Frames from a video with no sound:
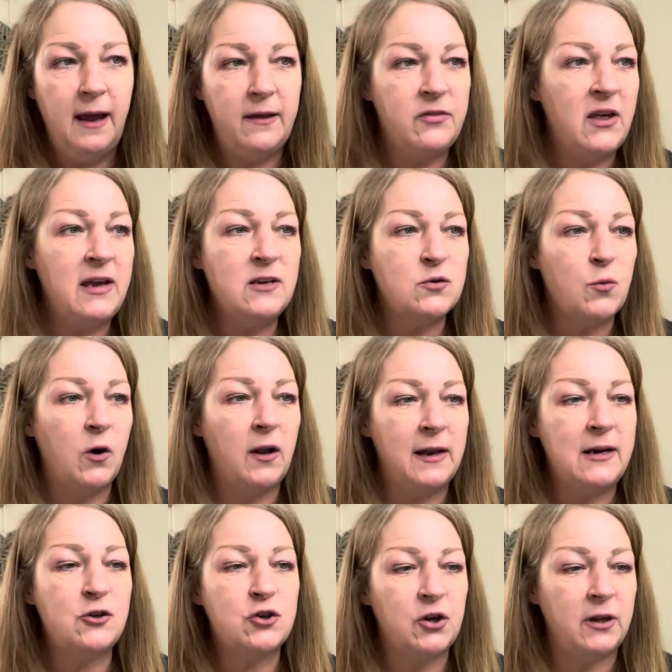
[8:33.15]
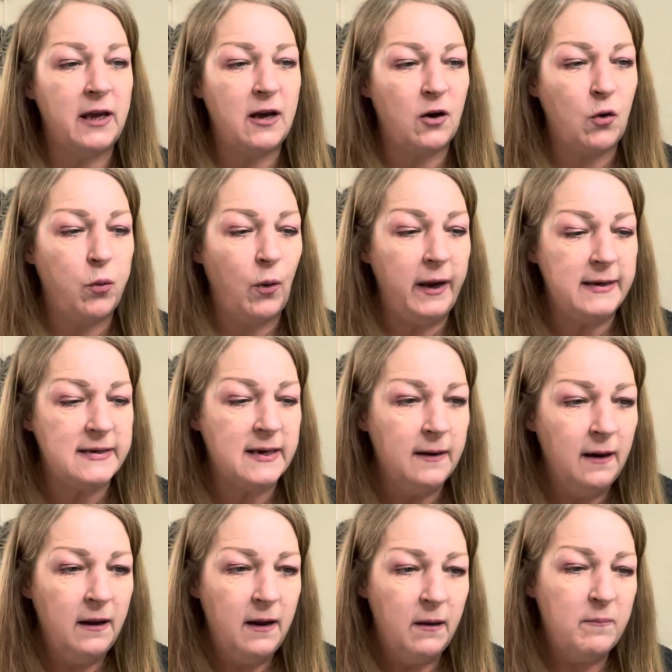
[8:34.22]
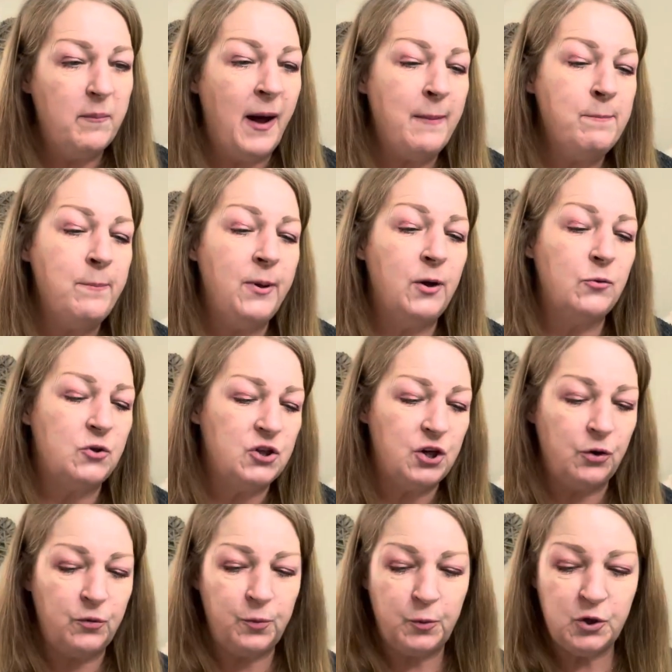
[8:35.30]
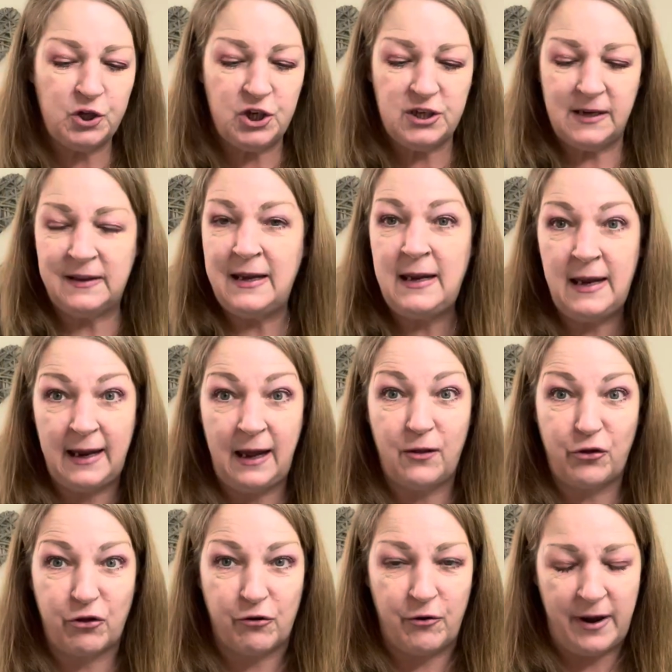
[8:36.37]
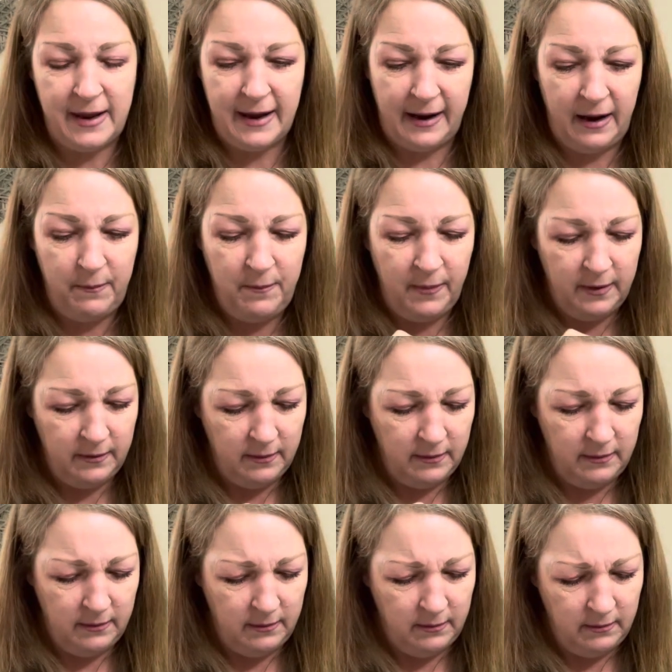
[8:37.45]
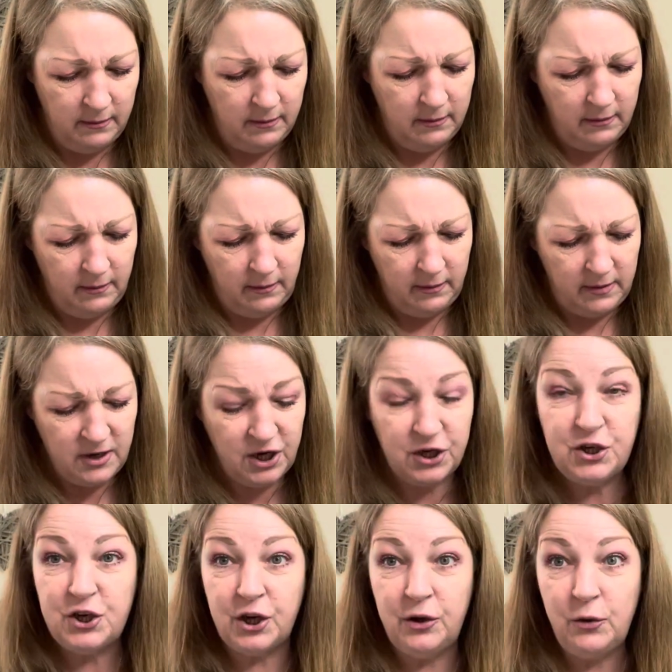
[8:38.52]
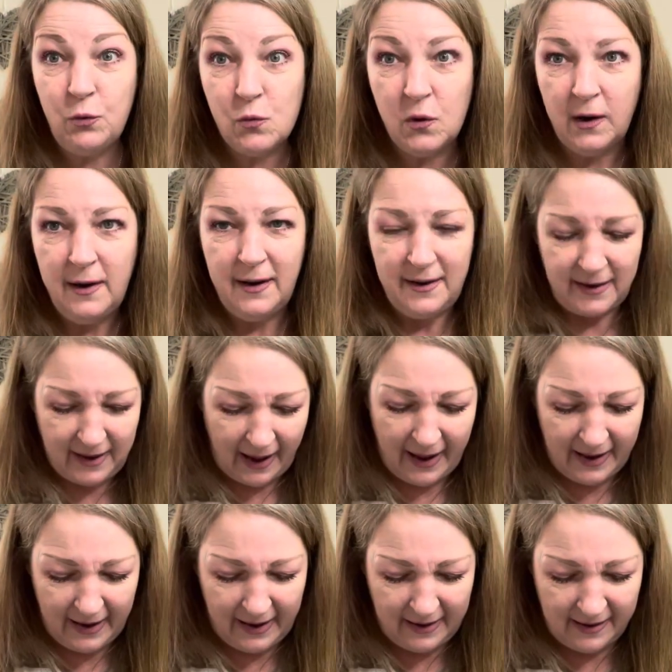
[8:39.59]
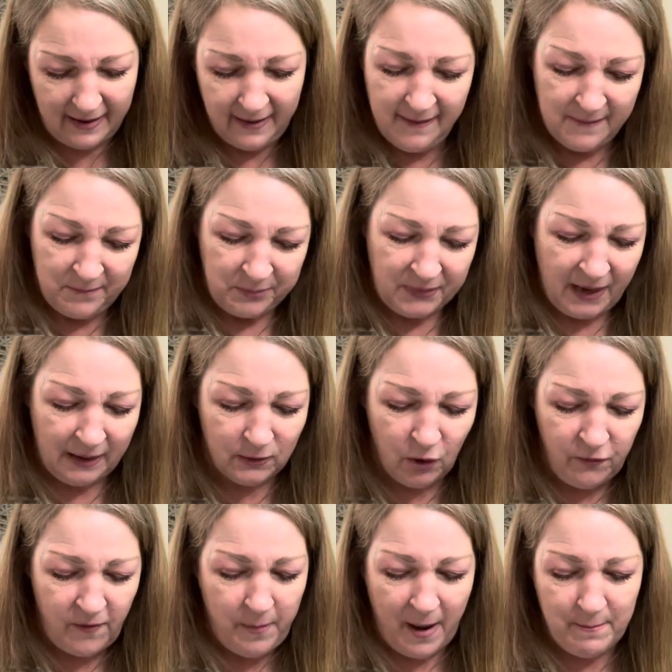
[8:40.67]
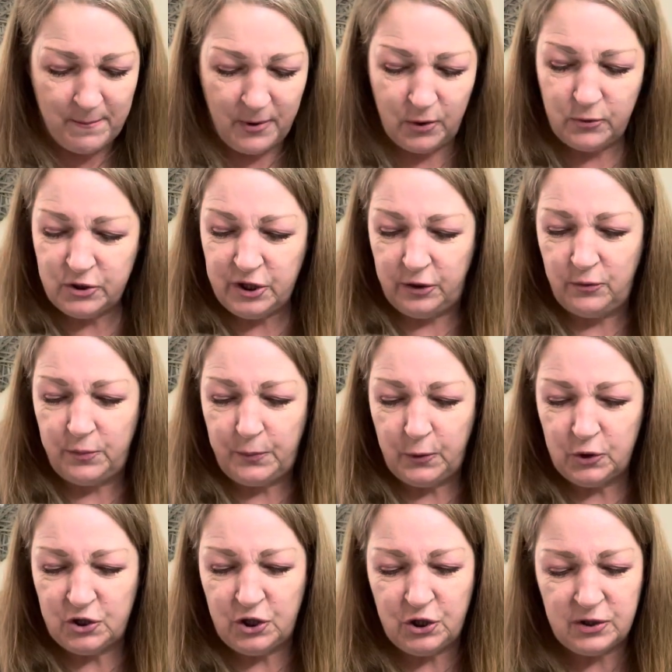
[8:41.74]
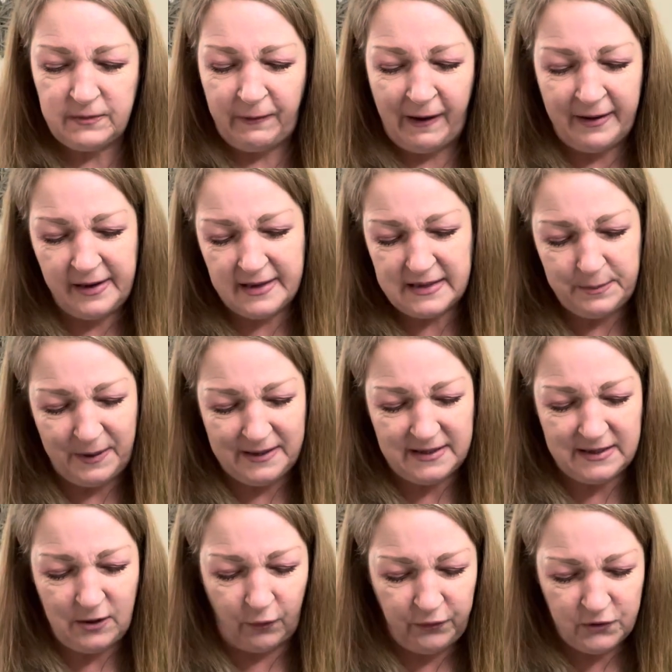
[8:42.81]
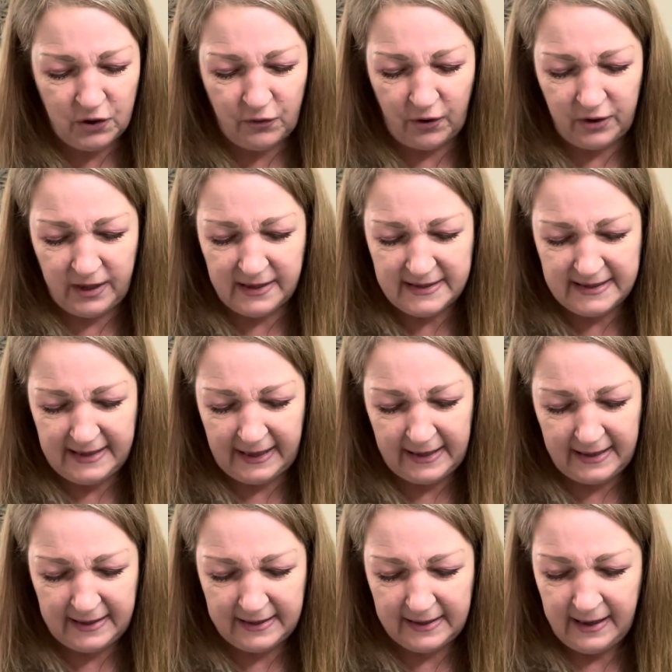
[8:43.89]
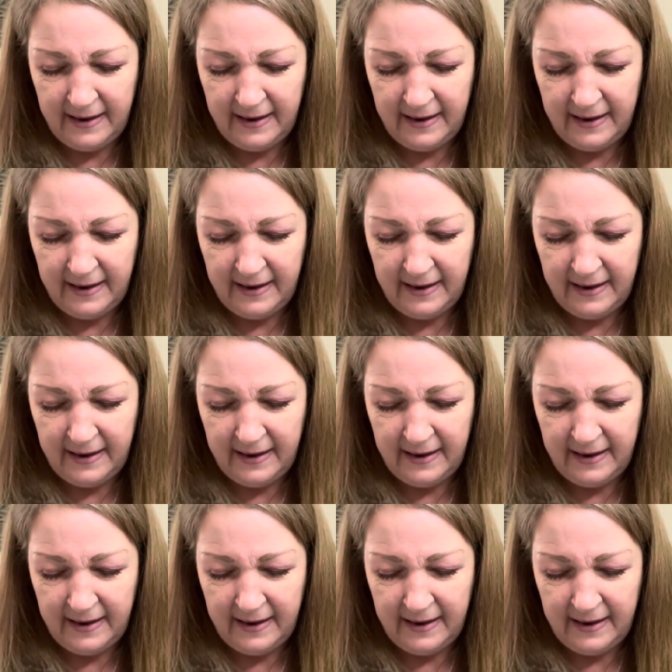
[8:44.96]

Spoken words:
These were literally a quid. Bamboo toothbrushes. I think you get three in them. You do get in. I love a bamboo toothbrush. I just find it's a bit softer on your teeth.